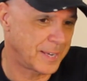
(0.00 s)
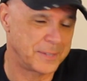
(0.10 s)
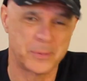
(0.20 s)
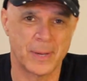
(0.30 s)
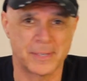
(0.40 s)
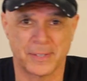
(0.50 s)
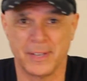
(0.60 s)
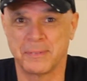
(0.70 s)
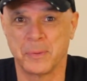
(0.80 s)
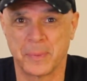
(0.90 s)
You guys
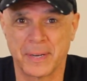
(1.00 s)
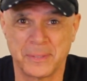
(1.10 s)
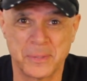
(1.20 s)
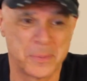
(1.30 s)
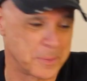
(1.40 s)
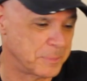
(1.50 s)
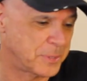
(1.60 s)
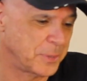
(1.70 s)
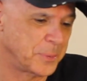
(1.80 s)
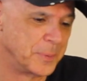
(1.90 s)
love it when I do them,
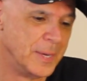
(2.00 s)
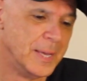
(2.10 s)
too.